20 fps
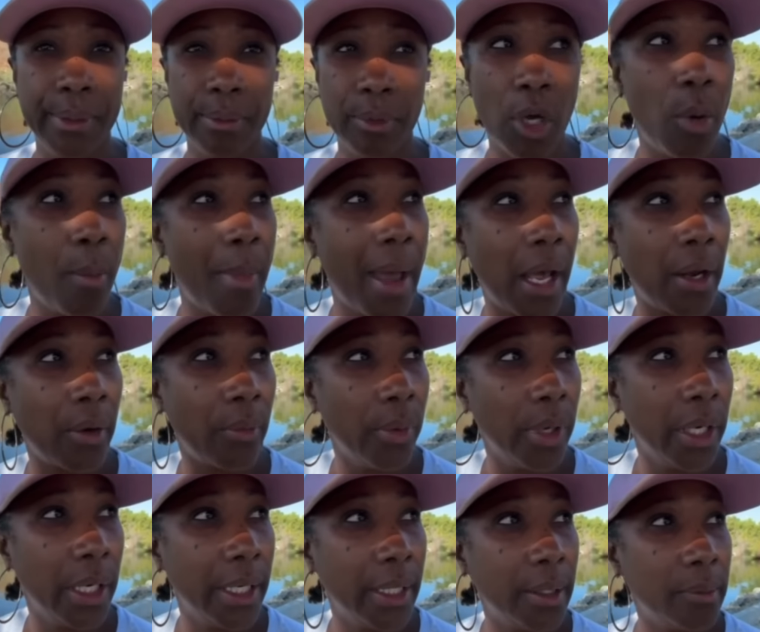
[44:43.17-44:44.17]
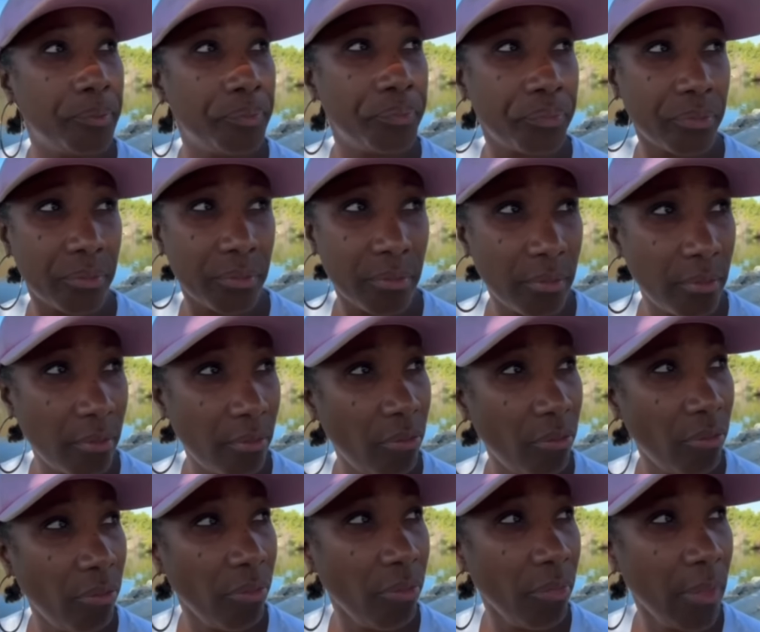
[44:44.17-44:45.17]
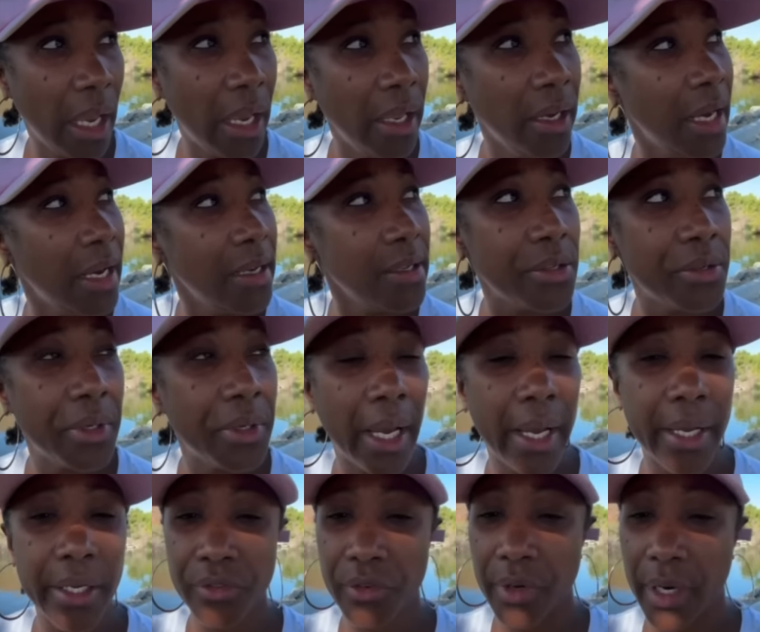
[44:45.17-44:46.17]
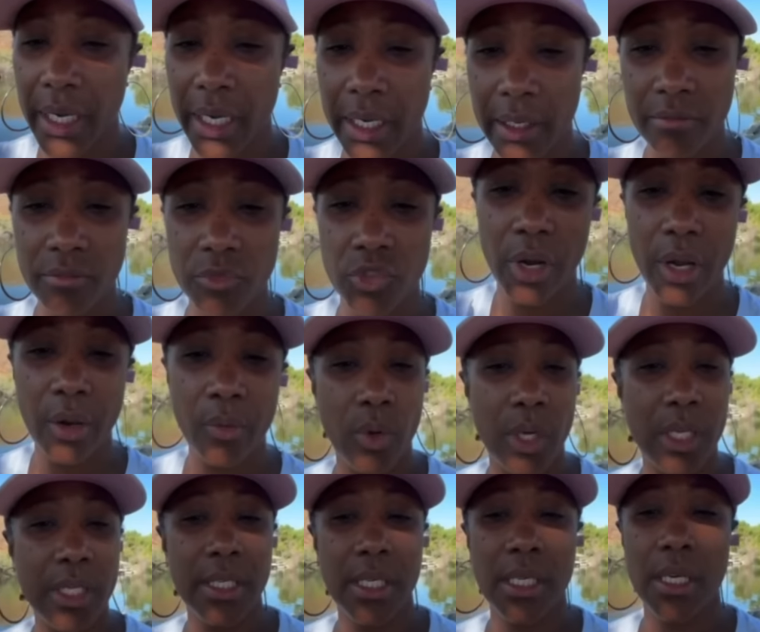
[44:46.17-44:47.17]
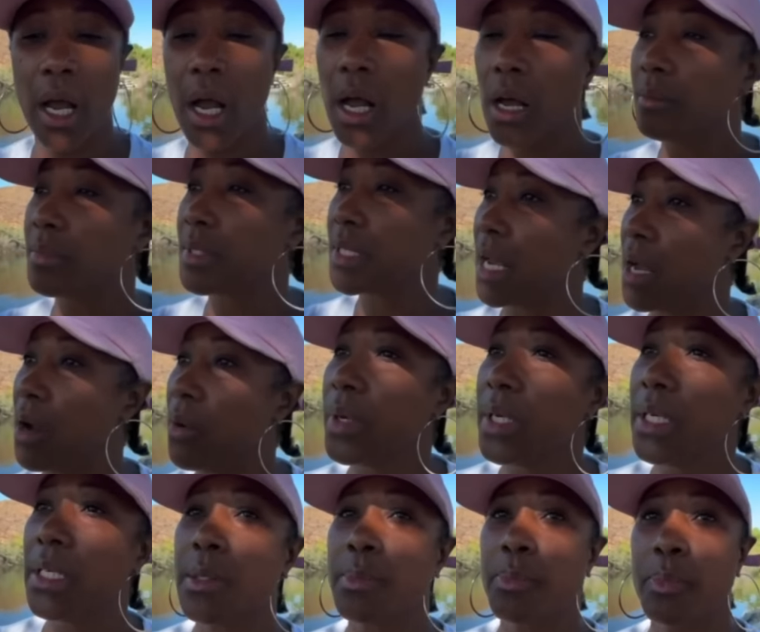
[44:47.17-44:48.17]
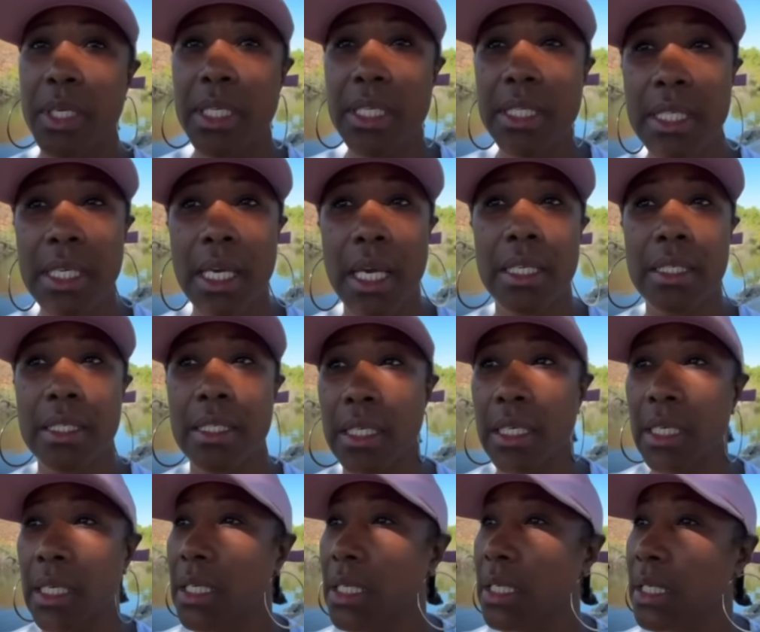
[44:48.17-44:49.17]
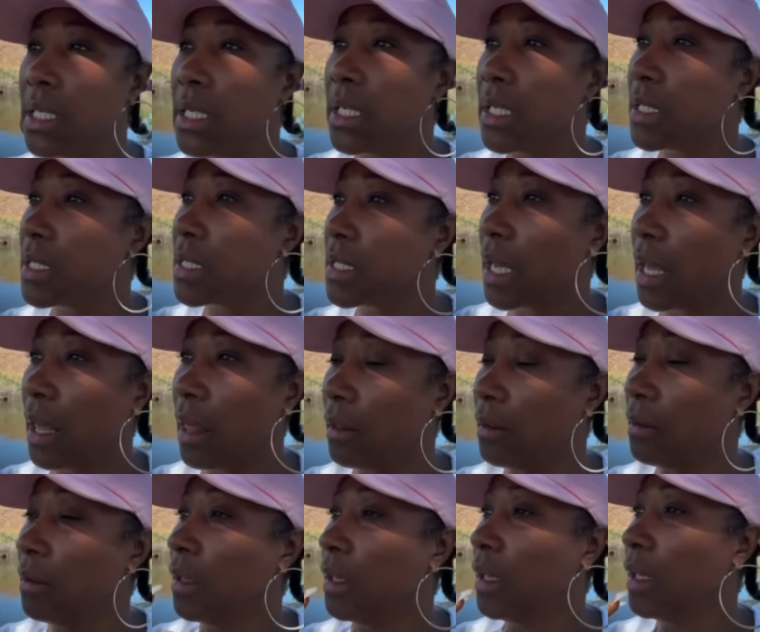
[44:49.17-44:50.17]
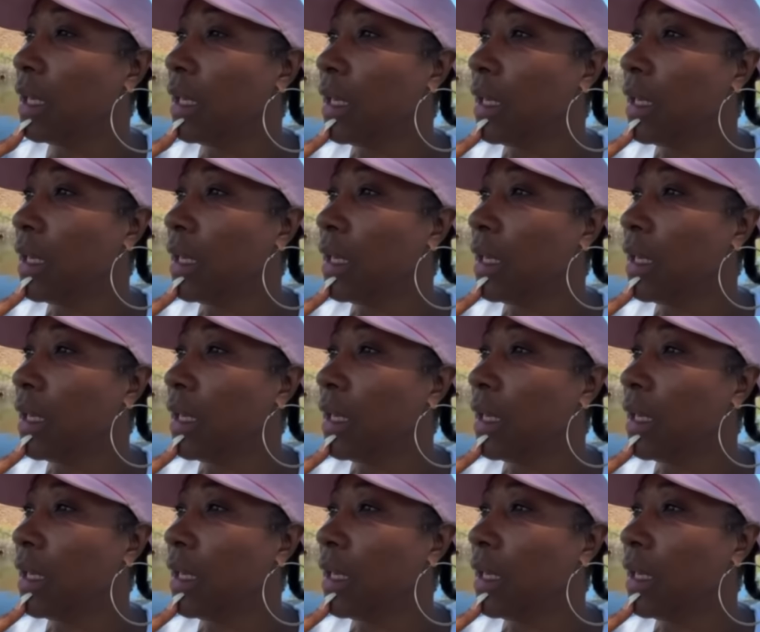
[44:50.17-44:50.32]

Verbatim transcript: no matter what. And that's okay. Dre, Dre, once he calms down with his PTSD, he'll get it together.